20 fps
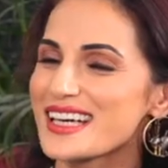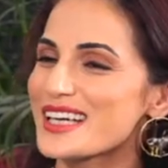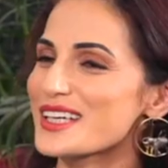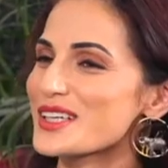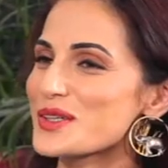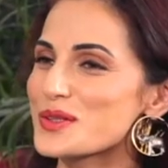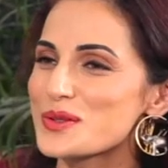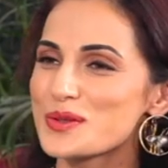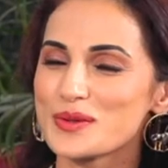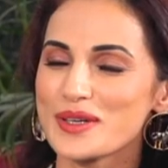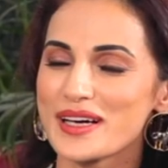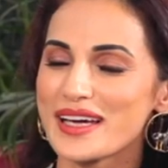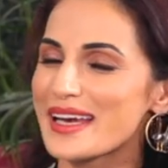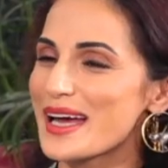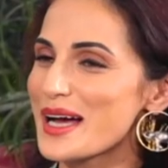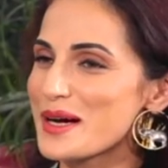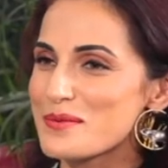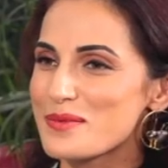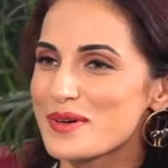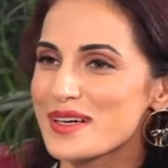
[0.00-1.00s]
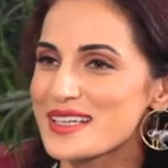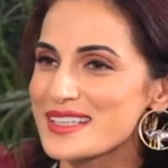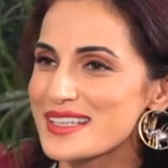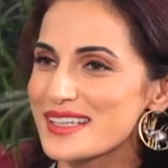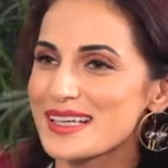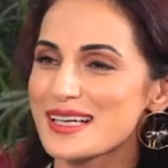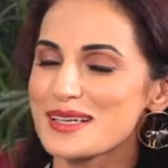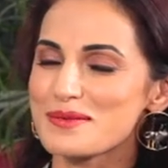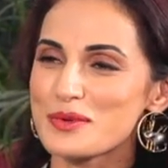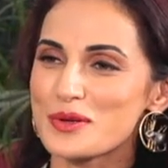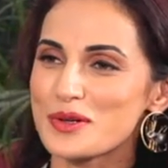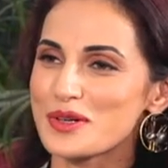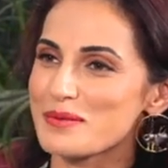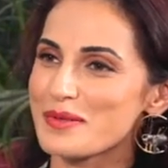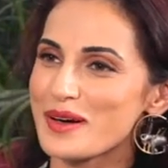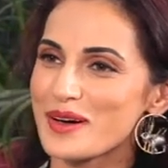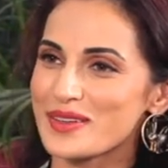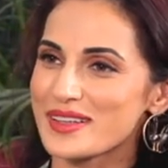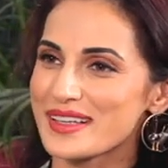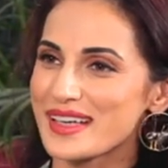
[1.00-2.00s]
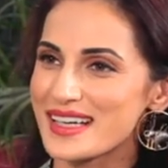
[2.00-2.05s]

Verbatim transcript: Can you elaborate a little more about